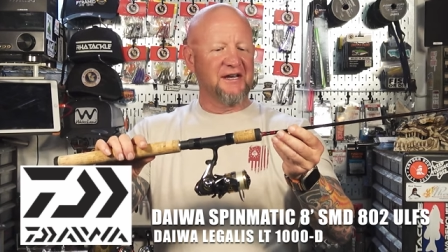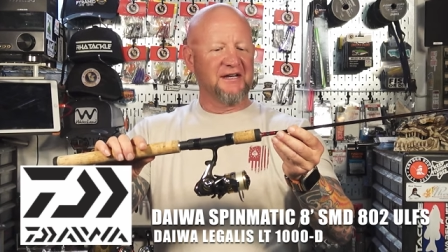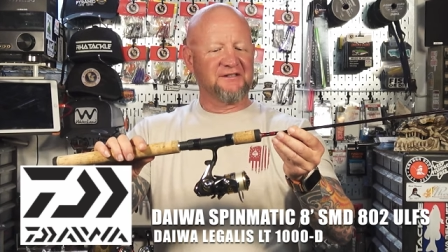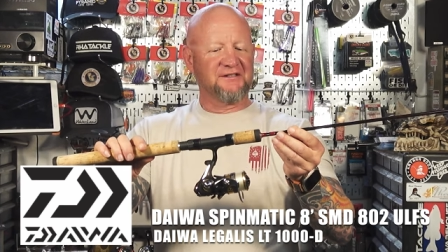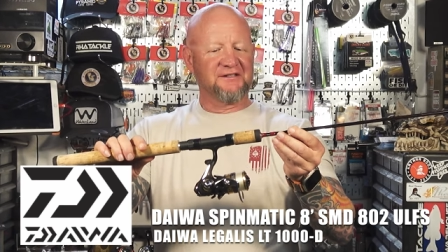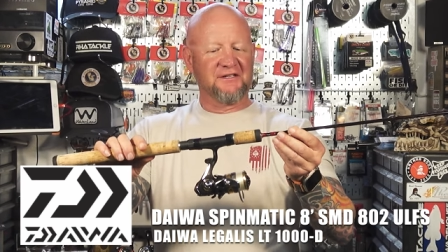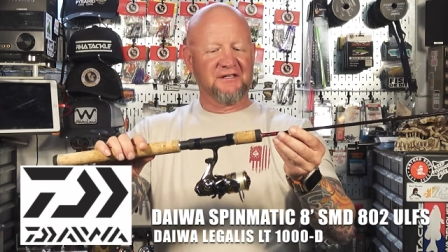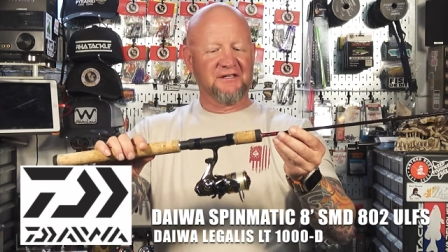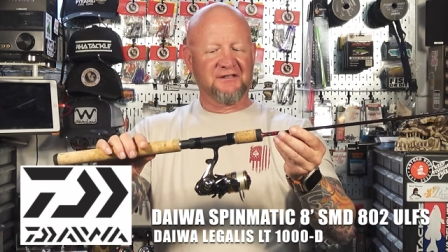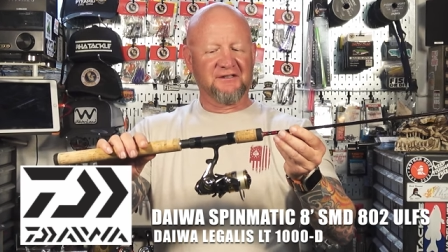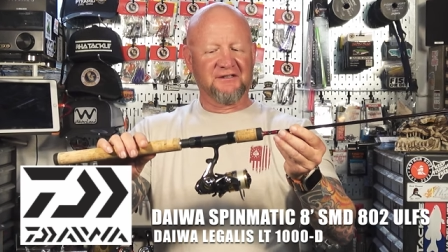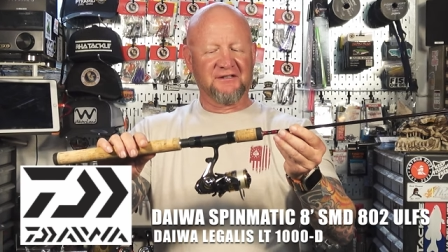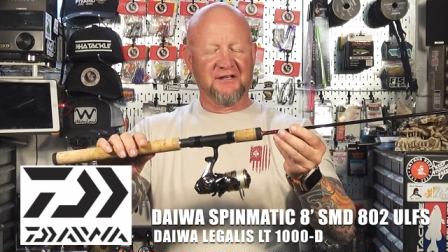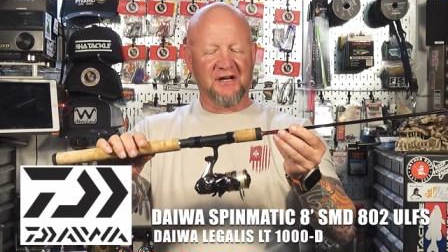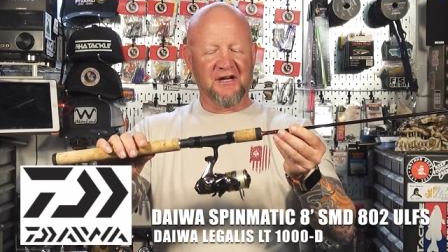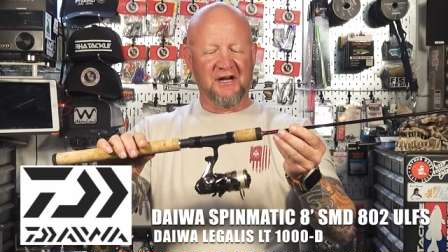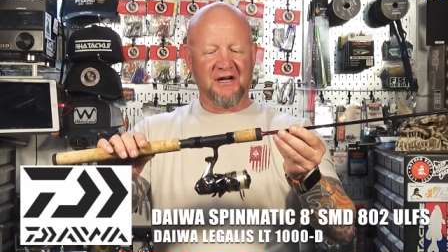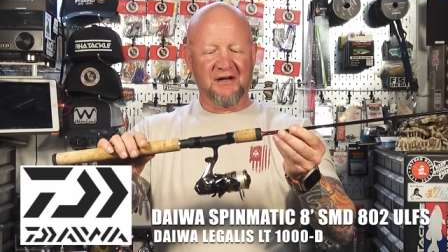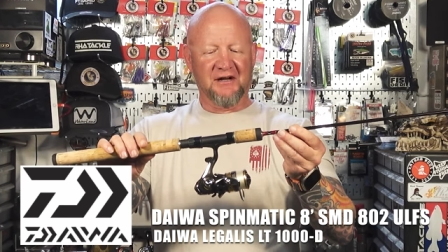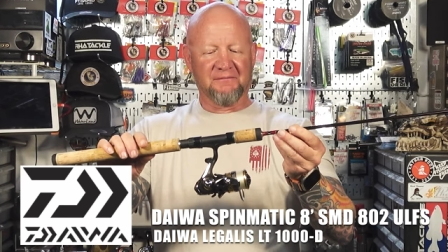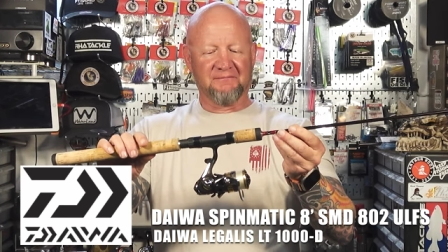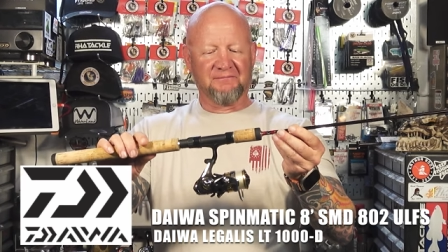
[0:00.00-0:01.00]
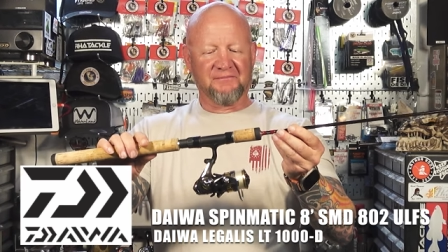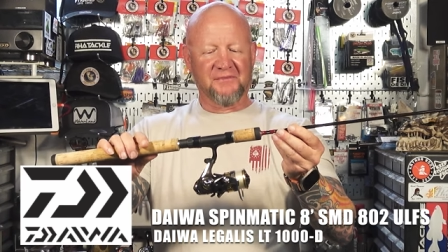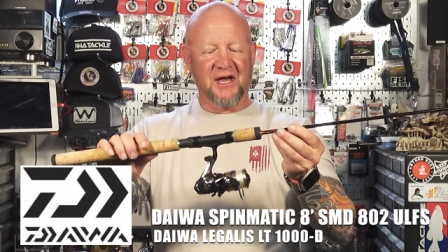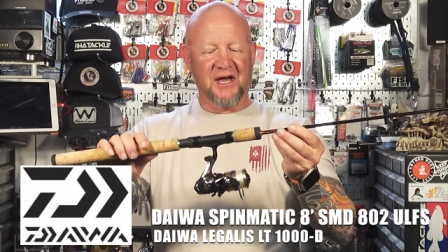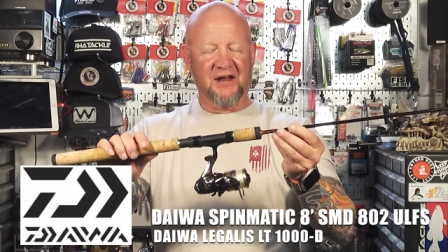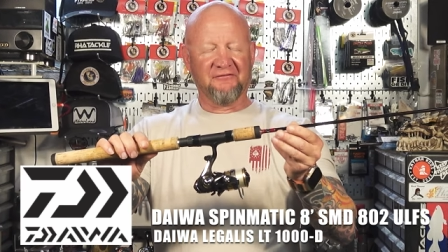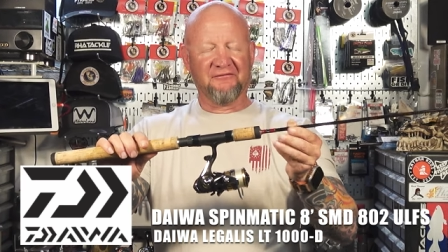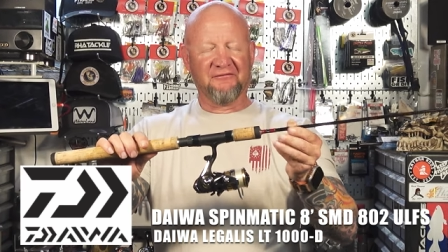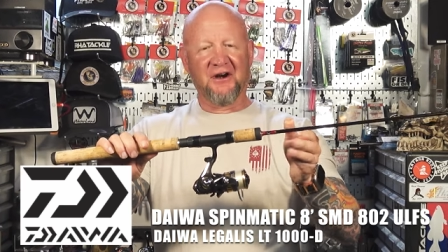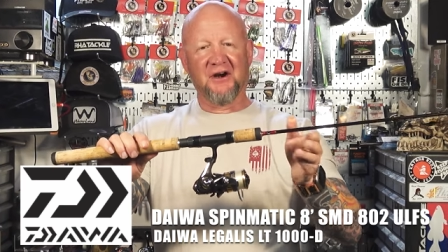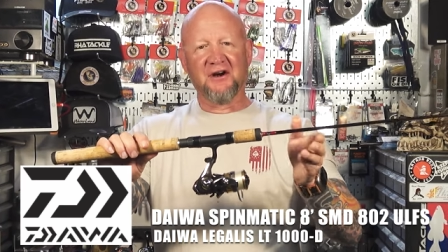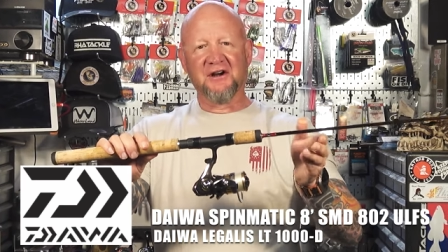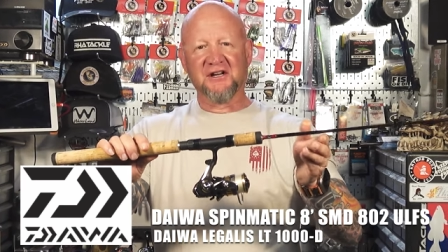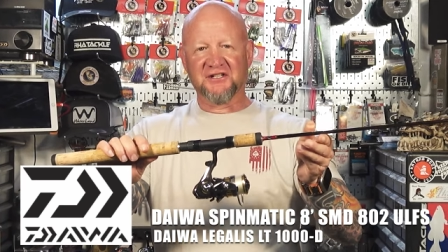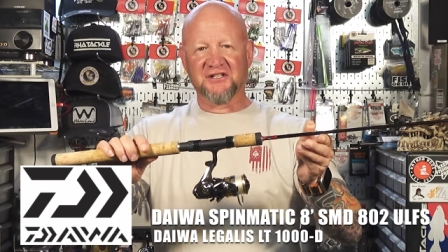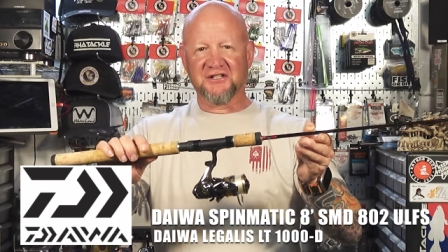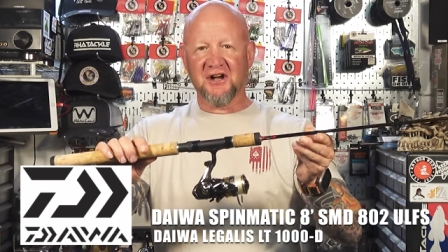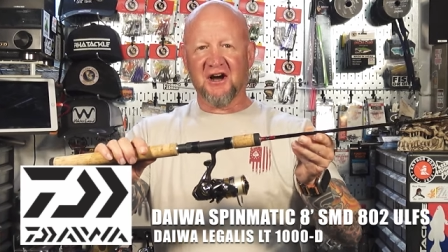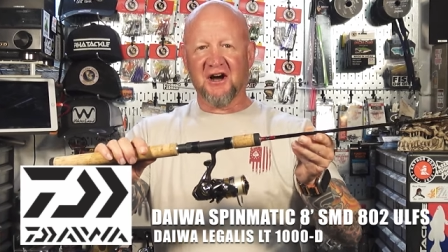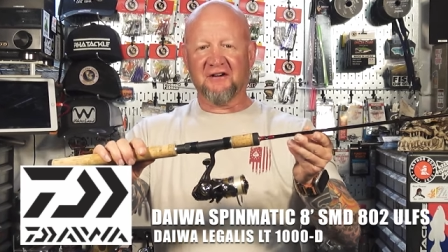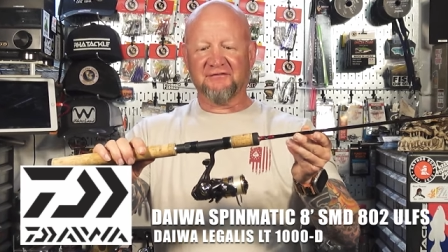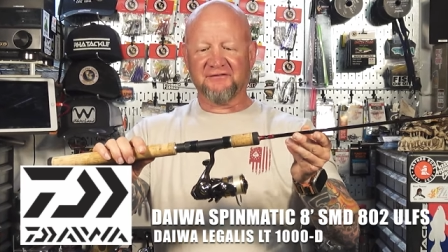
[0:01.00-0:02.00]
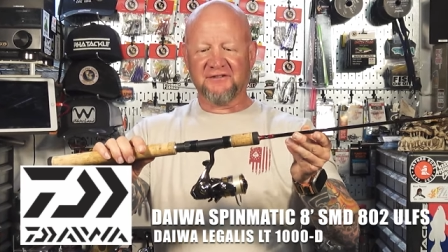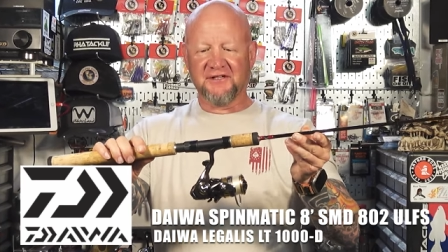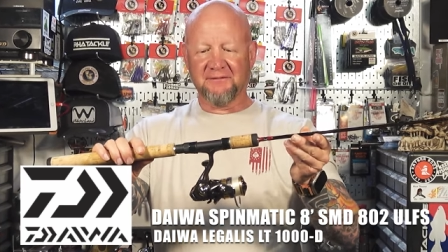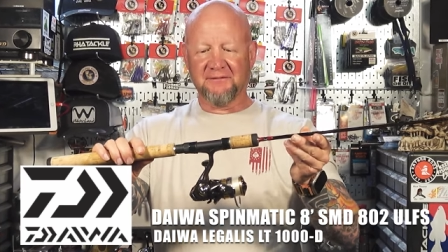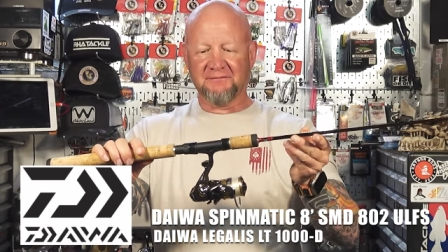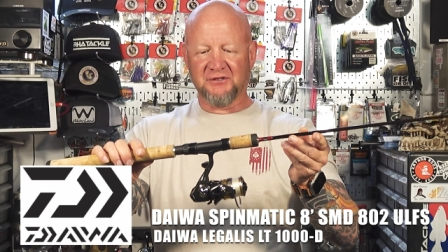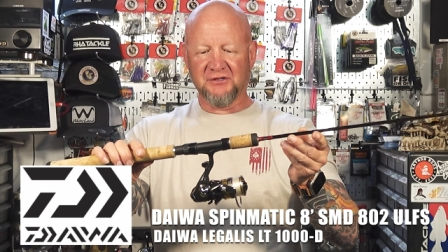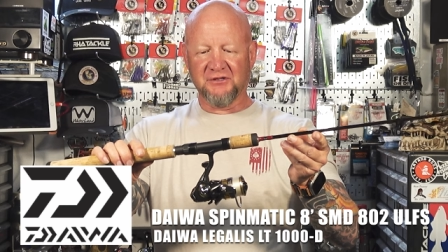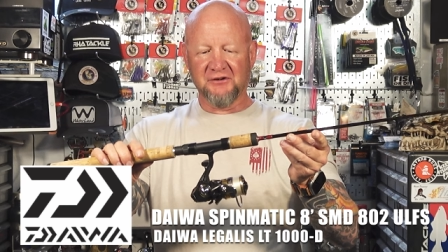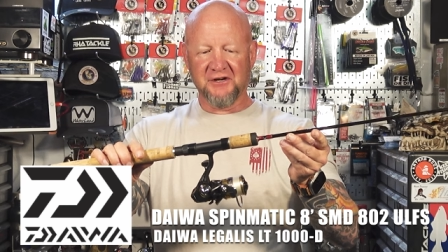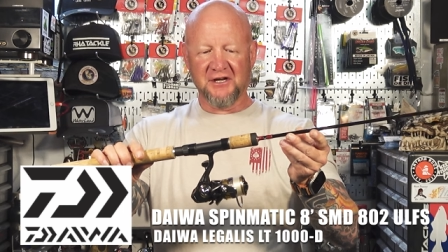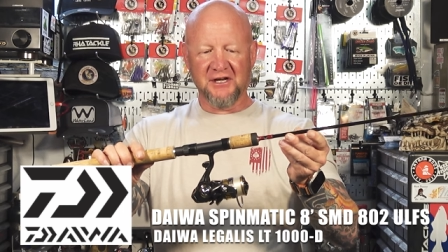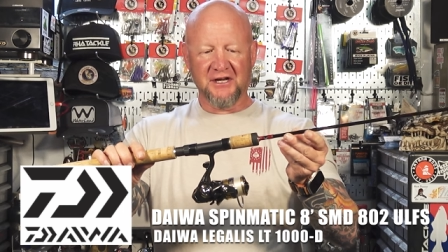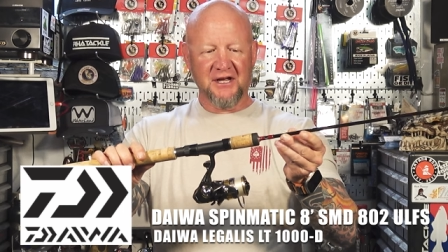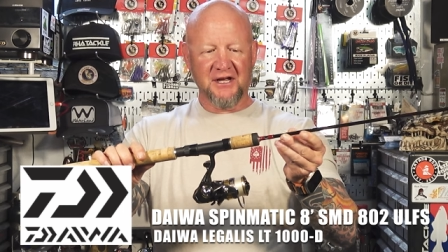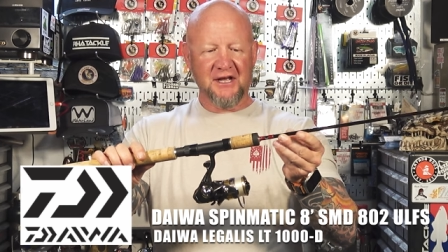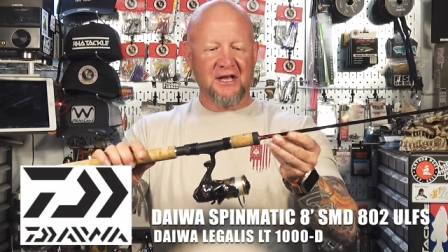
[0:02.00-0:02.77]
It's it's uh, got a very soft tip to it,